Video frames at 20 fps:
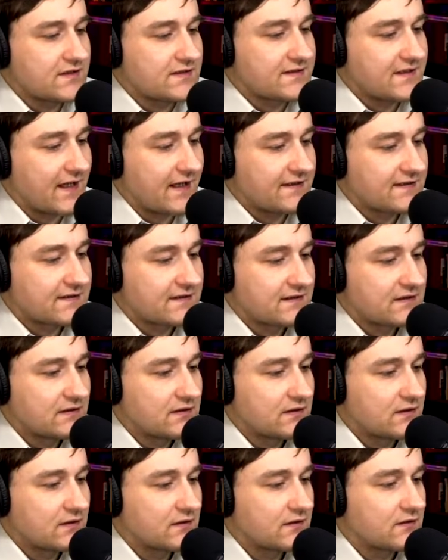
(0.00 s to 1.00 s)
is deaths.
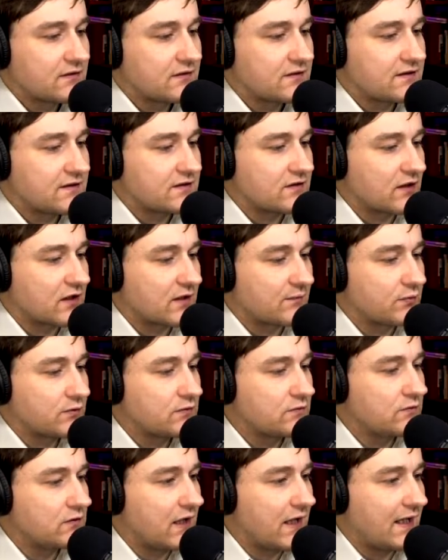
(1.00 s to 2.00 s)
The dark
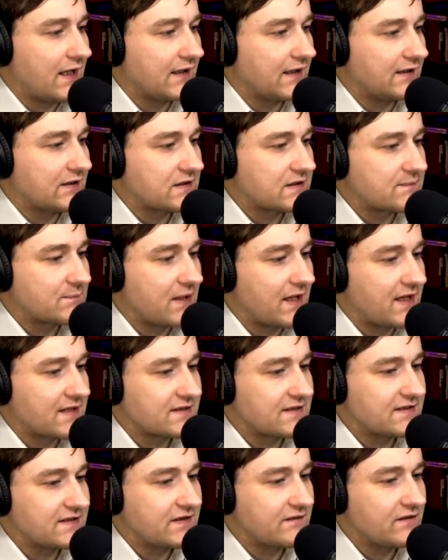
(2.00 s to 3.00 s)
blue line is
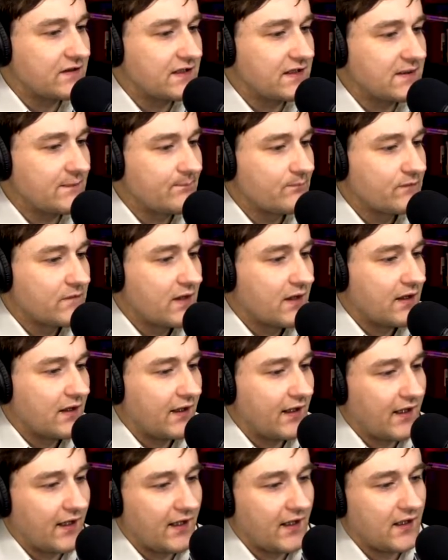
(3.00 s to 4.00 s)
positivity.
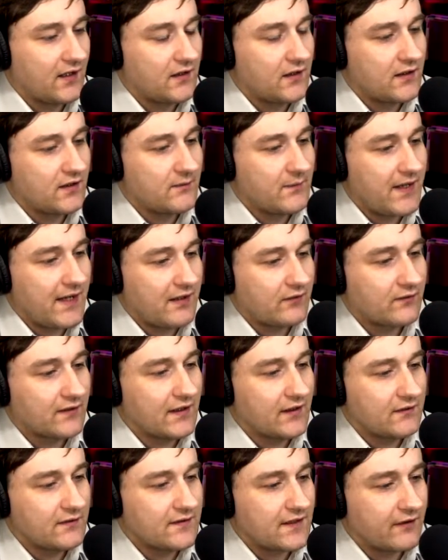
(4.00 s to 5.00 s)
And in the
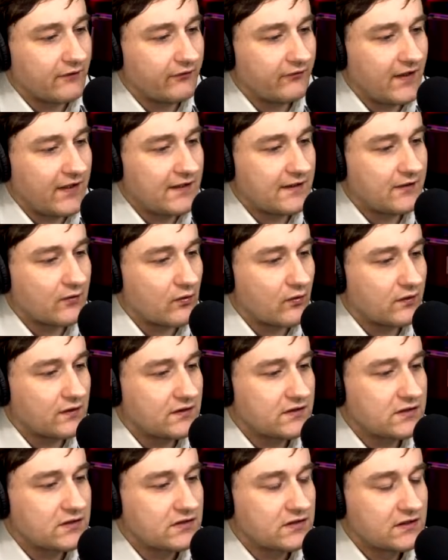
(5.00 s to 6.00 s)
background, in that faded
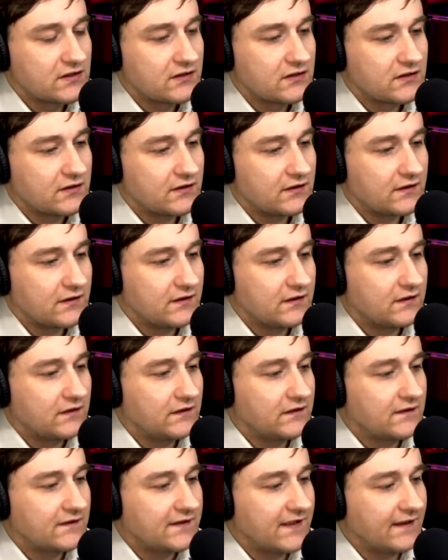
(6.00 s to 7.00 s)
orange,
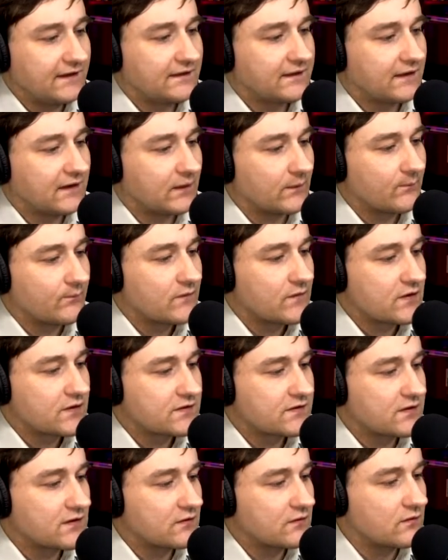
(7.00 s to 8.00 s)
is the testing.
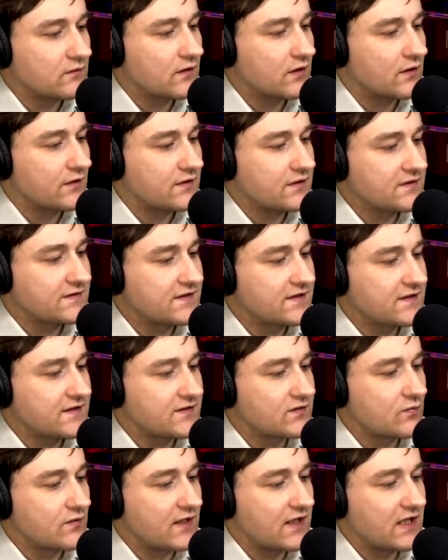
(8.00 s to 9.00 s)
So this
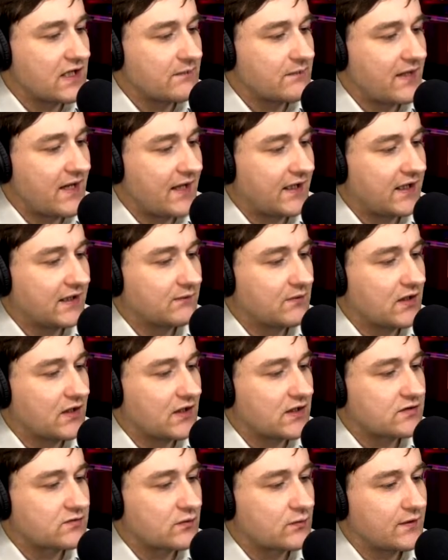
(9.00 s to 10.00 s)
is way back in
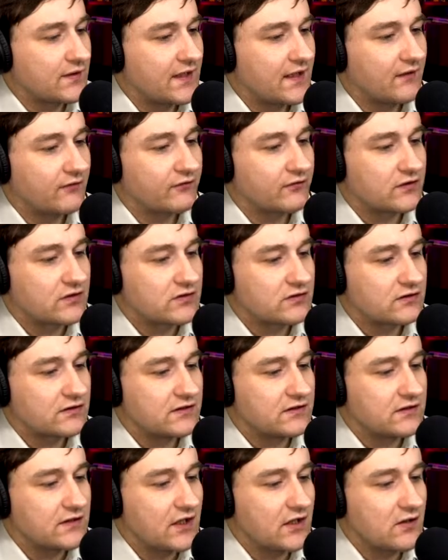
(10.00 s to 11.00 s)
March where we have virtually
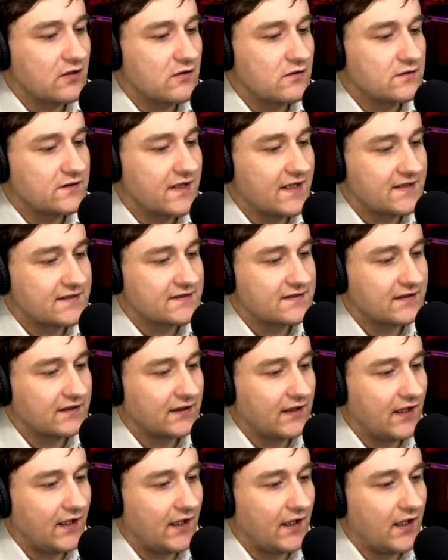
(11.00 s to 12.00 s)
no
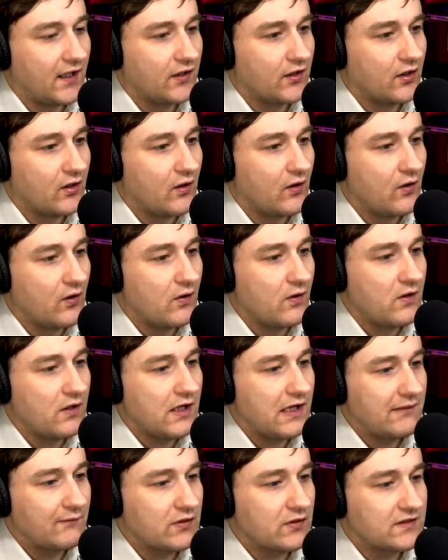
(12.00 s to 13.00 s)
testing and a whole
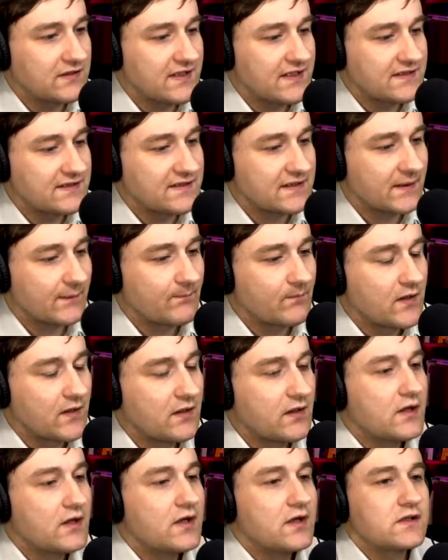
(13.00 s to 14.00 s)
lot more testing.
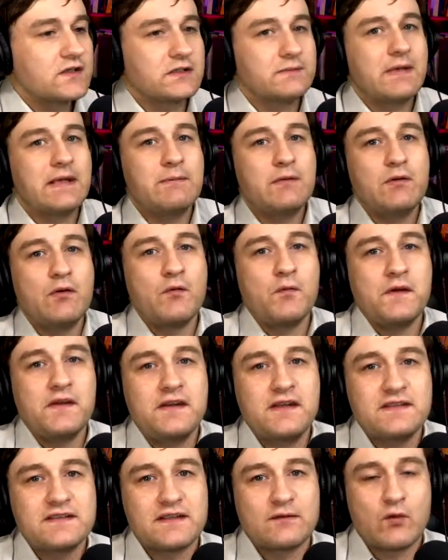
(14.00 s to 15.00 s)
So maybe
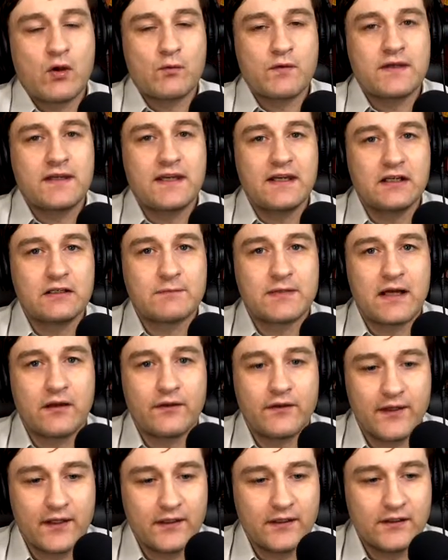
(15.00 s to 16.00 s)
what we care
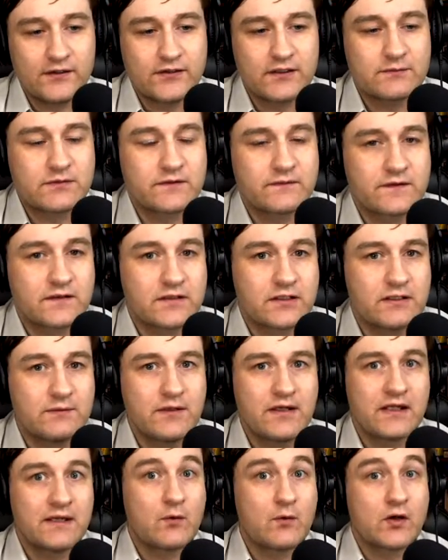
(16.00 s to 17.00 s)
about then in terms of
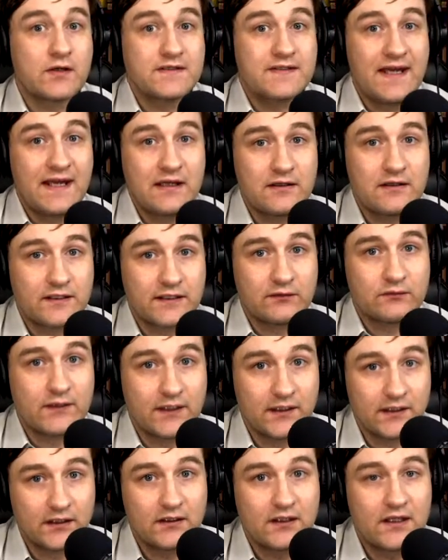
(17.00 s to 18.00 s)
determining a mortality
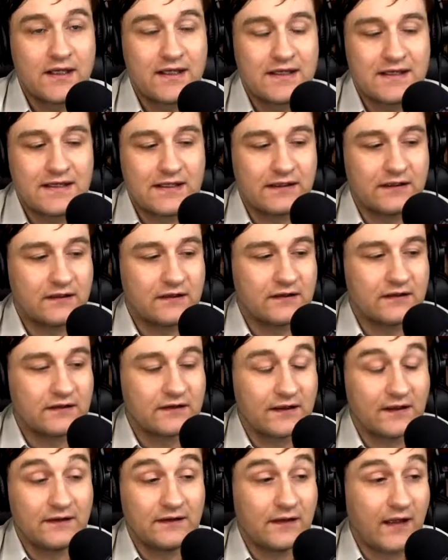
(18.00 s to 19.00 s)
rate is,
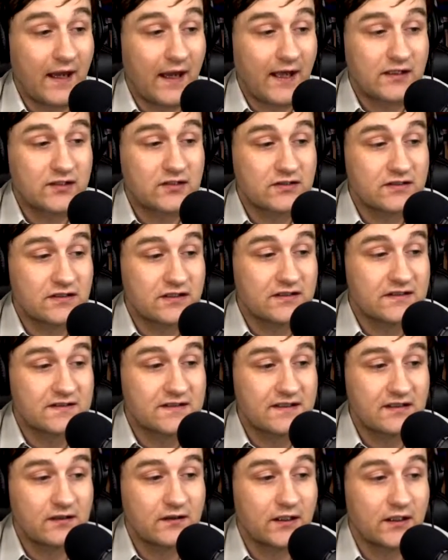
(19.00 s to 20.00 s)
and actually
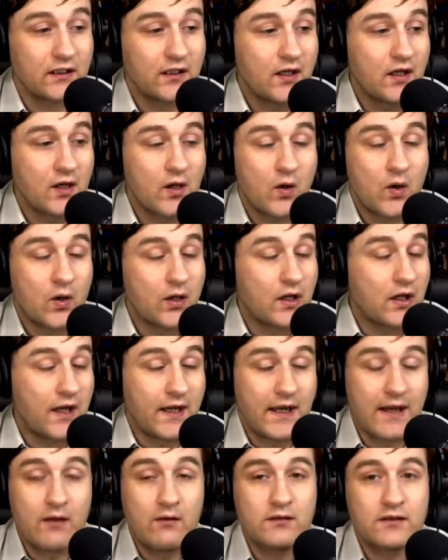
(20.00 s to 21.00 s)
considering
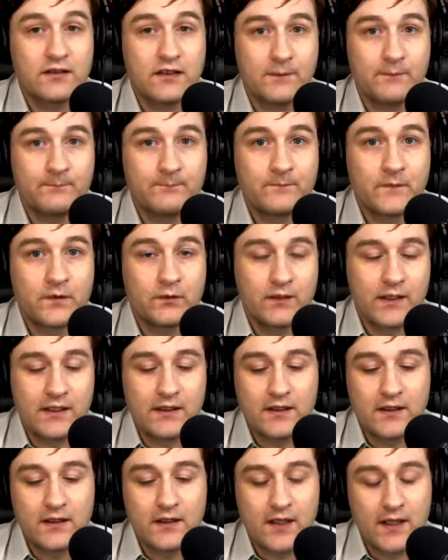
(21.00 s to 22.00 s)
an outcome,
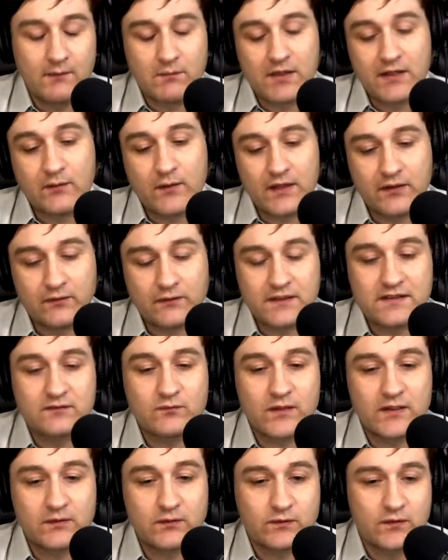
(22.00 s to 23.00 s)
right? And by the way, the reason
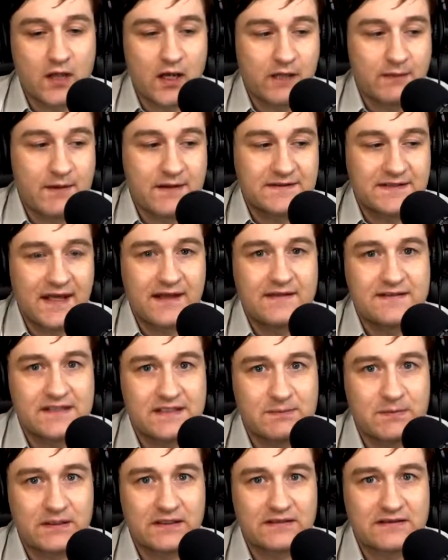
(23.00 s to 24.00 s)
we talk about deaths
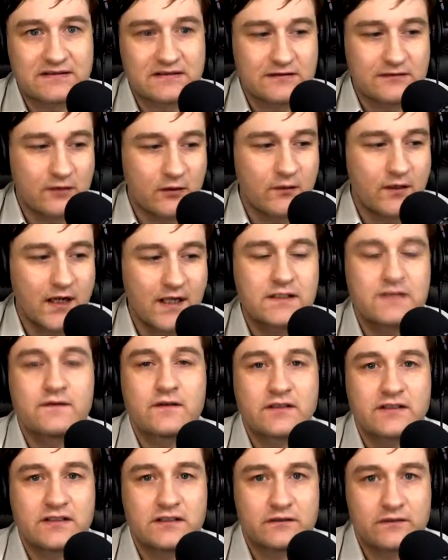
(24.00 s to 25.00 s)
is because there's no
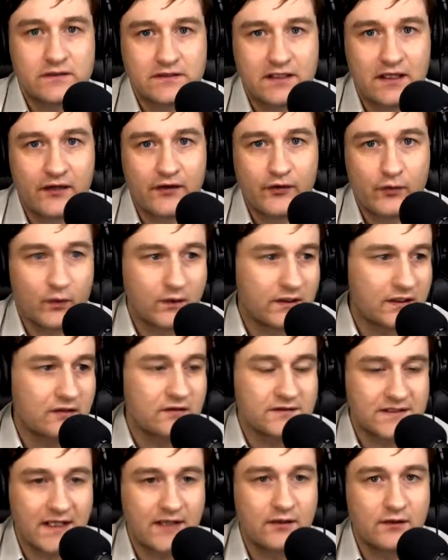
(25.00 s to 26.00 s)
controversy over death. You are either
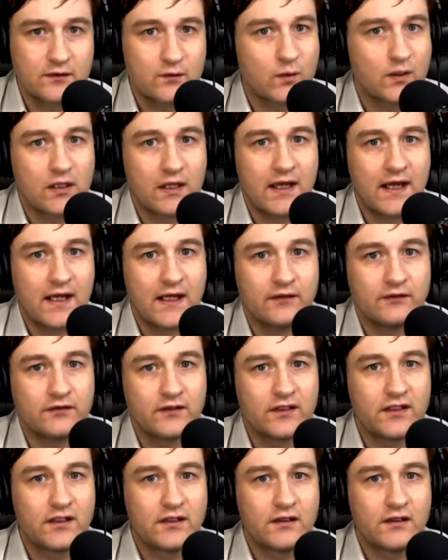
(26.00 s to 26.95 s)
dead or you are alive.